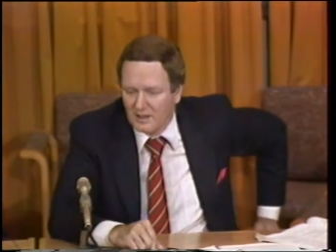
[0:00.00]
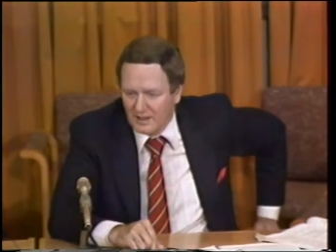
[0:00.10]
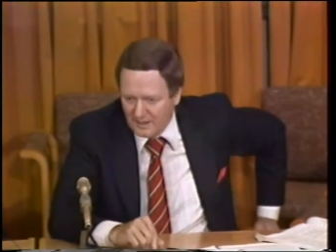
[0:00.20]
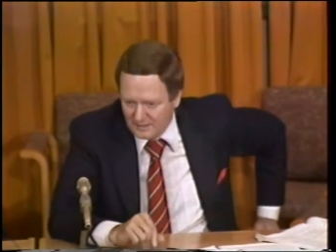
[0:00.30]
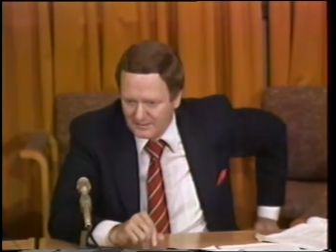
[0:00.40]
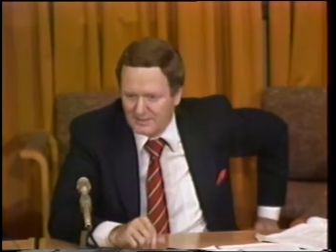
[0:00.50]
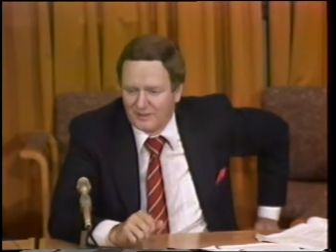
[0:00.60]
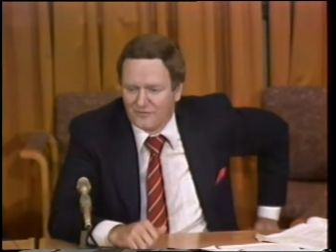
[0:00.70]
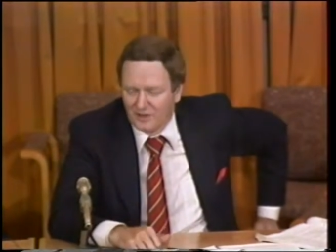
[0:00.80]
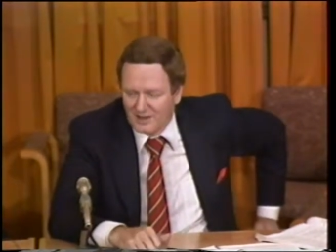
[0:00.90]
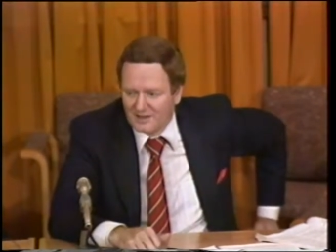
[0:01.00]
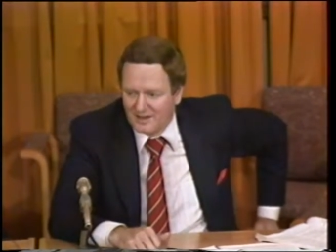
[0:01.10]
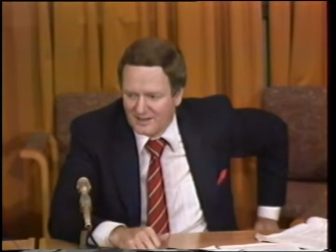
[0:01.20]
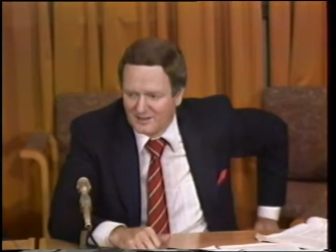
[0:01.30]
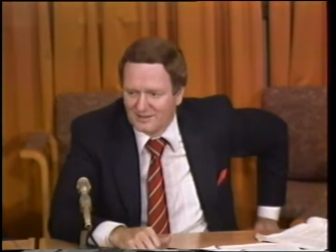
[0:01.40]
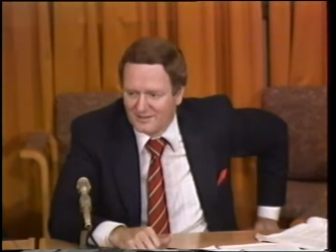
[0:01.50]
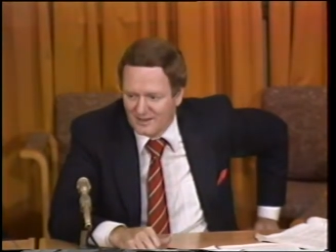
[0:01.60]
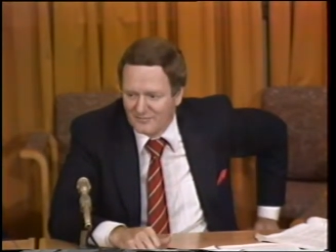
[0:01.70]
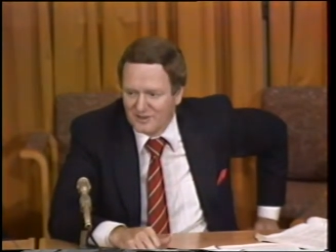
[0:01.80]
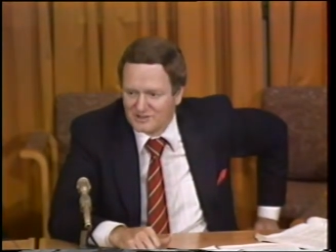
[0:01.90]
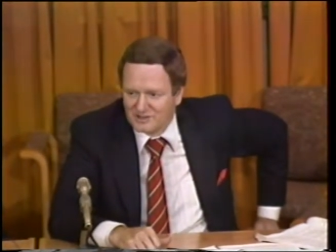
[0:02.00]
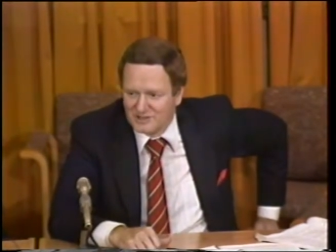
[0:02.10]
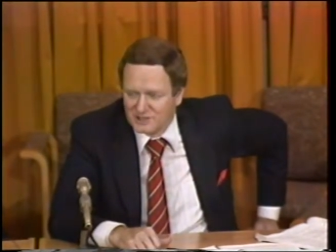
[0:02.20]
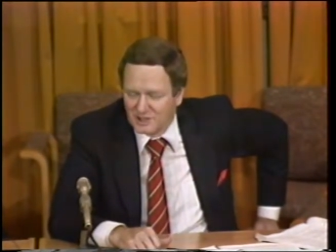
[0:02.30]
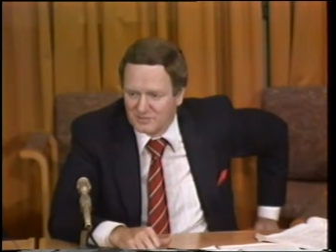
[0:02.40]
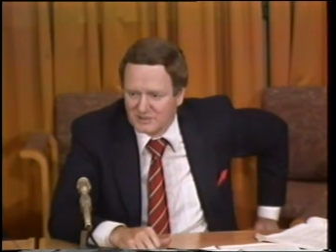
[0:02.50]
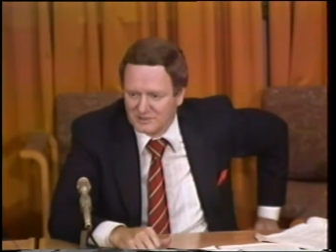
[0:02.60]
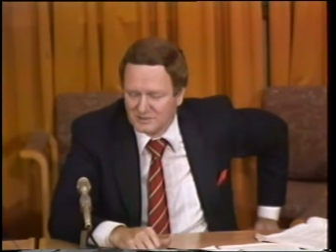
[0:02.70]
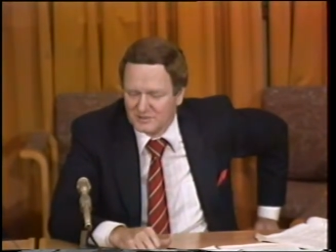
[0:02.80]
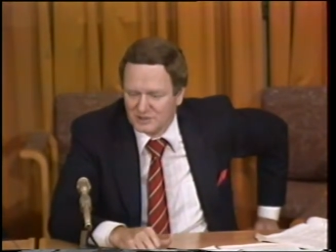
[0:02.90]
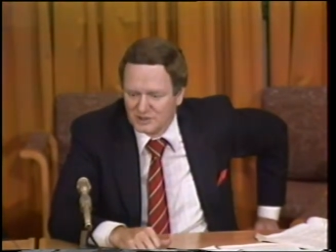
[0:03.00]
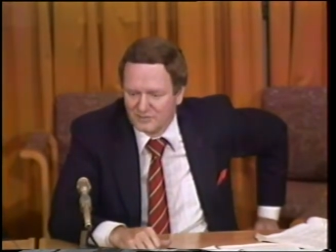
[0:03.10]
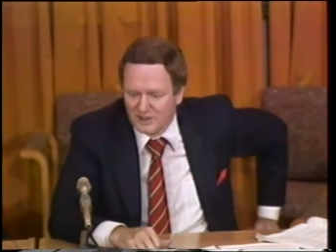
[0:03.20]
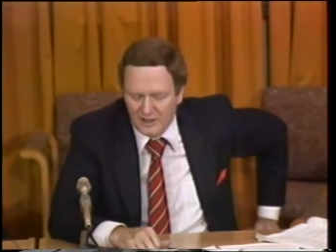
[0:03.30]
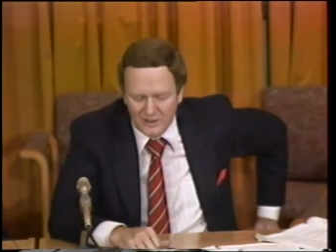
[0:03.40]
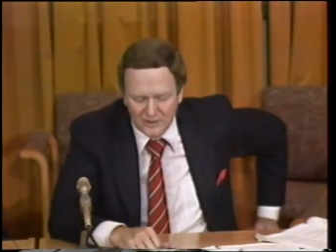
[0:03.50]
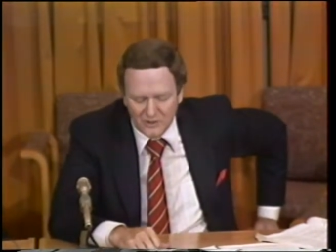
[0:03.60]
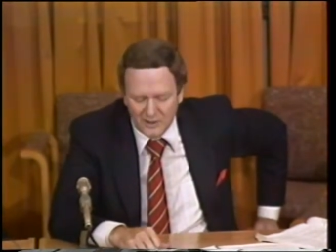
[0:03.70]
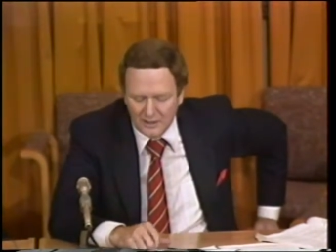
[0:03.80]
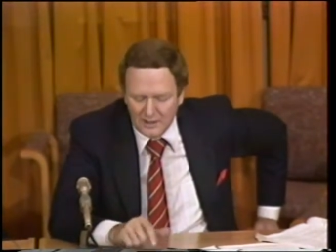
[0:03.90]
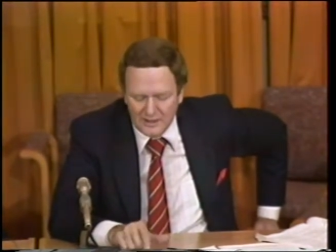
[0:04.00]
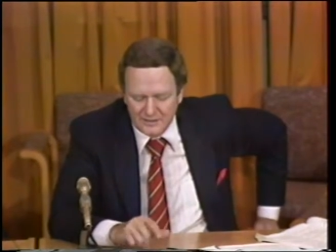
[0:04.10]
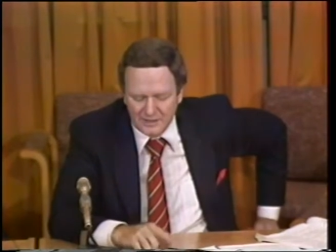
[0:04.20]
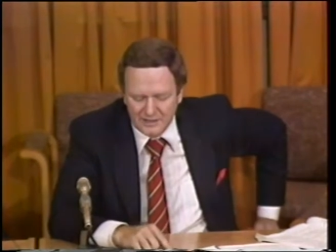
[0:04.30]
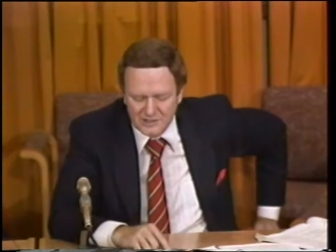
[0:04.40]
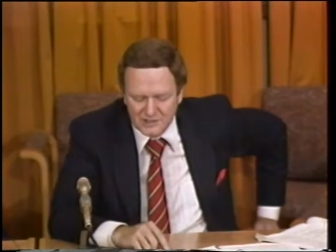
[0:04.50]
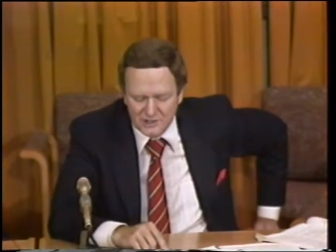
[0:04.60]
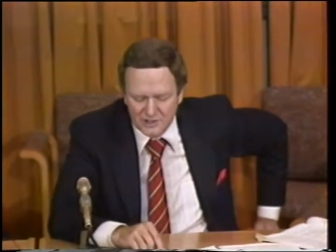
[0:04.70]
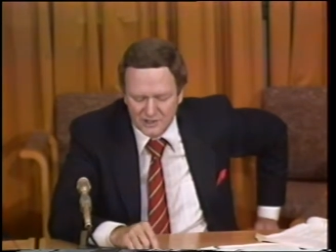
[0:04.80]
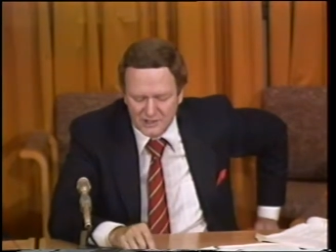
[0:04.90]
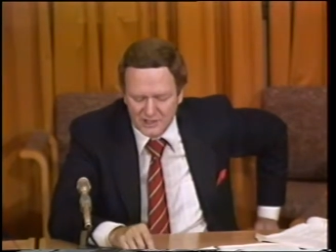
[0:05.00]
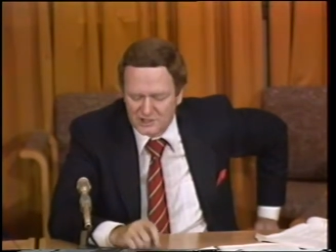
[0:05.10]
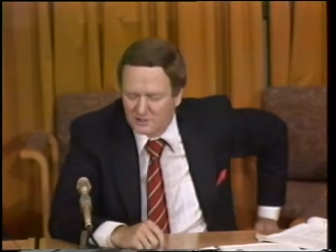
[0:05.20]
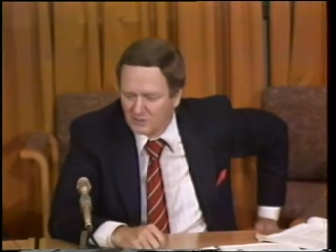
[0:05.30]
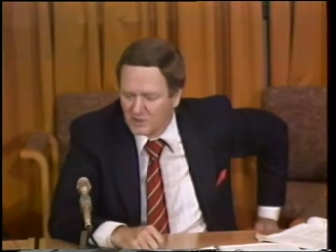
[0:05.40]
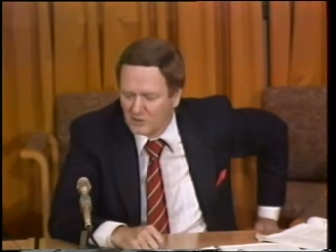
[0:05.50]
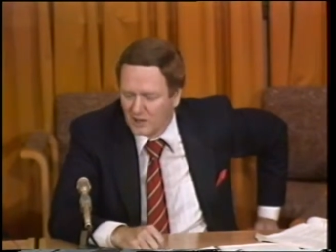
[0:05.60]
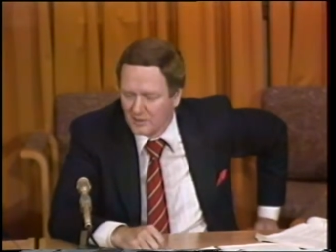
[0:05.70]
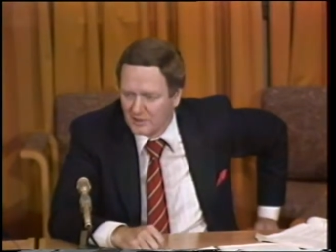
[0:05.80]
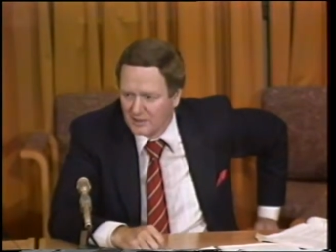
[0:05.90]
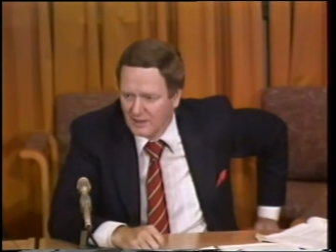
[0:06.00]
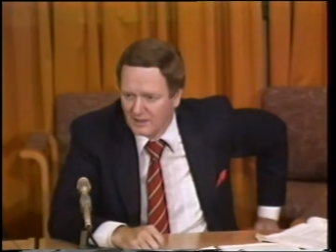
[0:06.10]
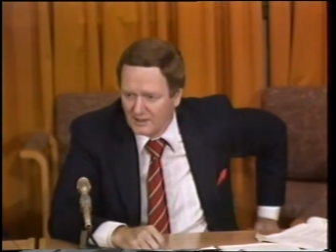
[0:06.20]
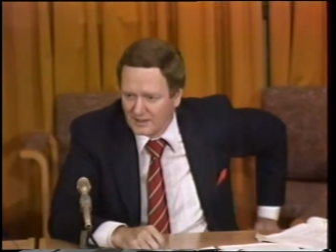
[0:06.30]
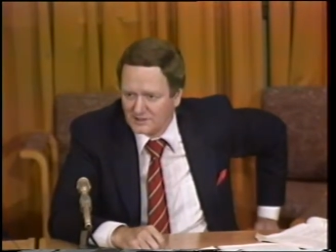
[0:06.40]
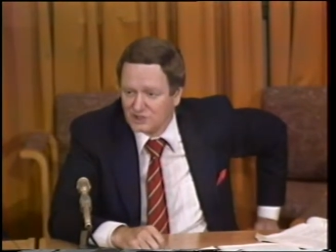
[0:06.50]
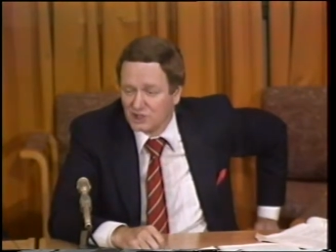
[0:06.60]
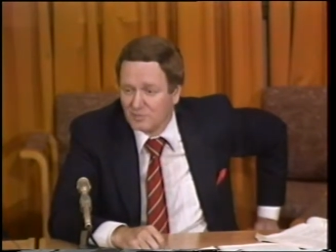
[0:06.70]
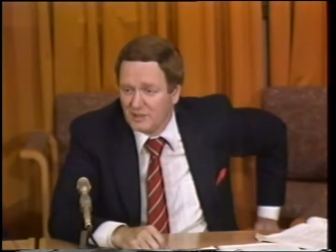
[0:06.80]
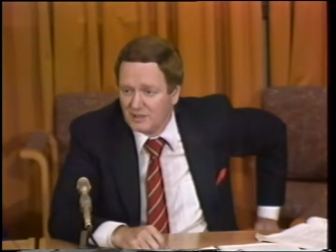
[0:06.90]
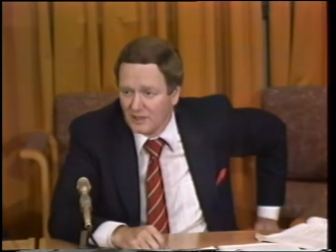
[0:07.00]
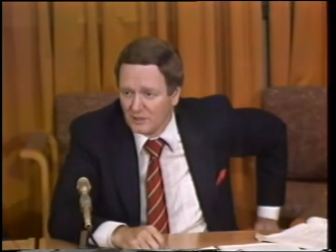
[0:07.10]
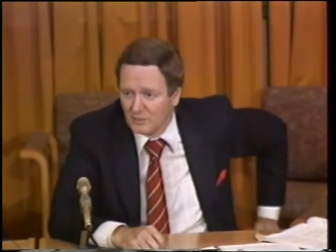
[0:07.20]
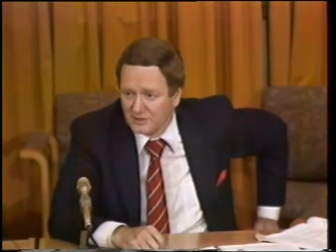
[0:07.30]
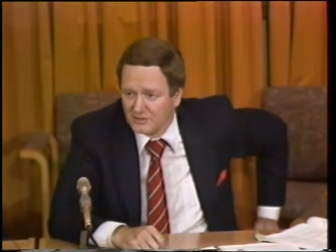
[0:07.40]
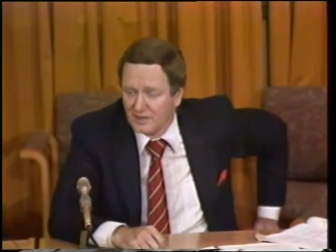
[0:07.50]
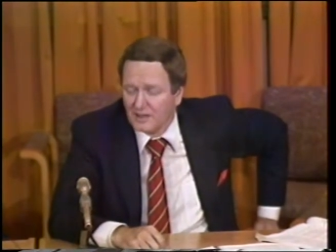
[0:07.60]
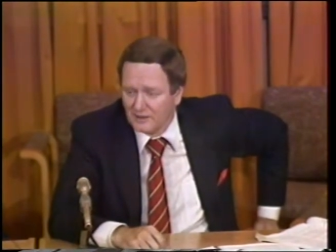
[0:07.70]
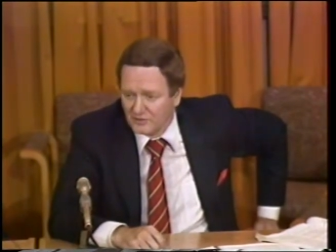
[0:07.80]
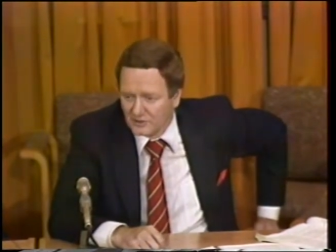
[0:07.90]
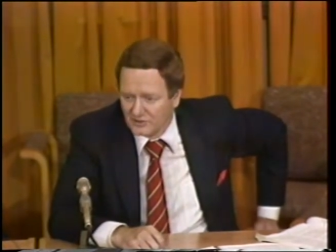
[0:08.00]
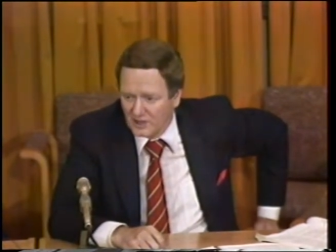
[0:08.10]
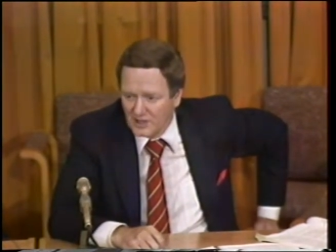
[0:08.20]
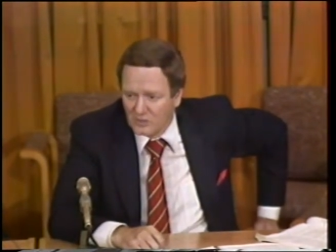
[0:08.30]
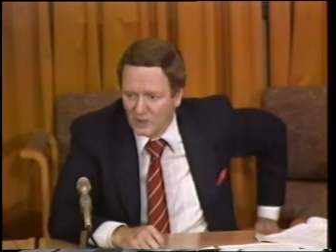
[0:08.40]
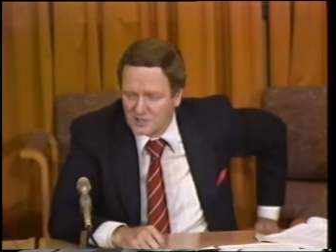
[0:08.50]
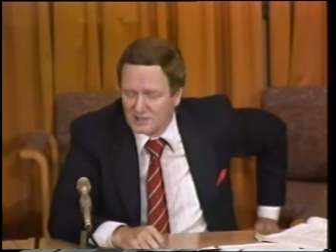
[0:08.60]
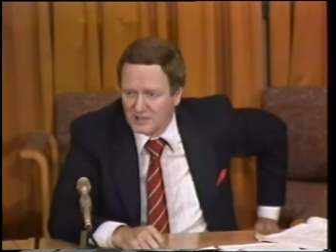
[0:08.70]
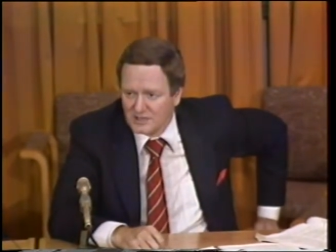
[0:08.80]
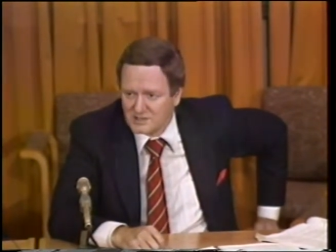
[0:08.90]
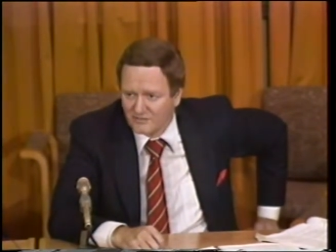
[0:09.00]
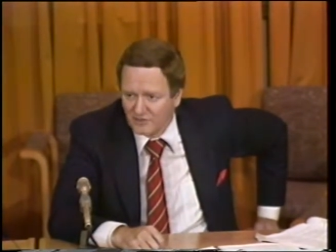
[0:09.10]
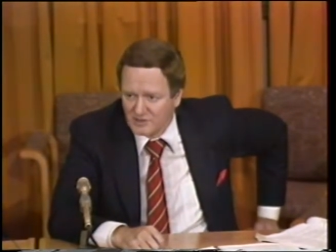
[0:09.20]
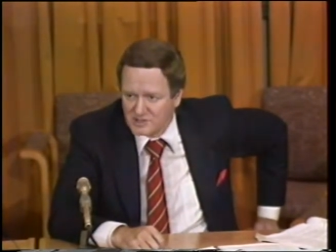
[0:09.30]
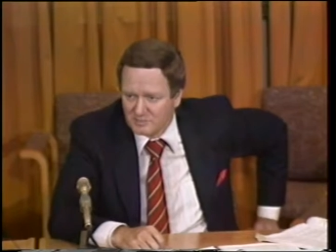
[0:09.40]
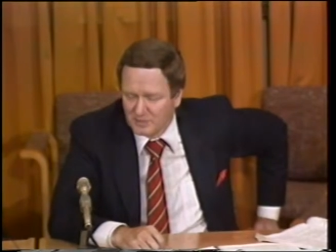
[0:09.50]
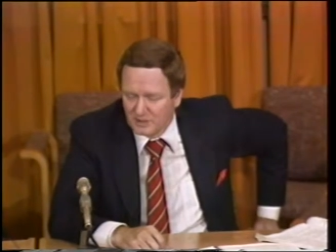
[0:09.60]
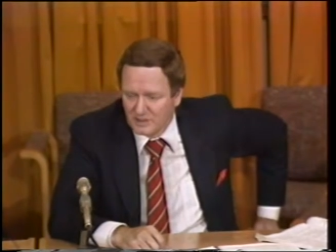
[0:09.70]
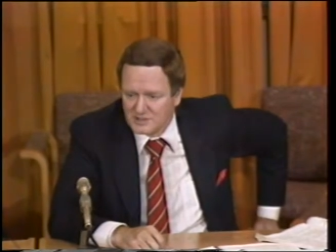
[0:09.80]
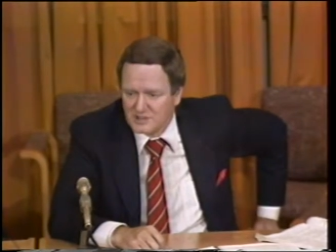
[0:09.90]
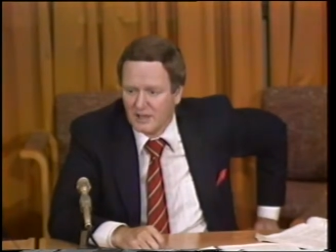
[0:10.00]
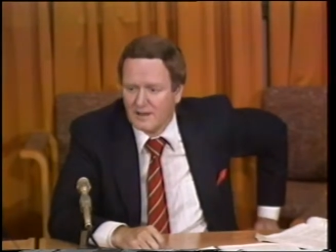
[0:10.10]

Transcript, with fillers: and if not an adult, obviously shipped to juvenile court. And I think it's a jurisdictional requirement that should be dealt with if there's any question as to first appearance.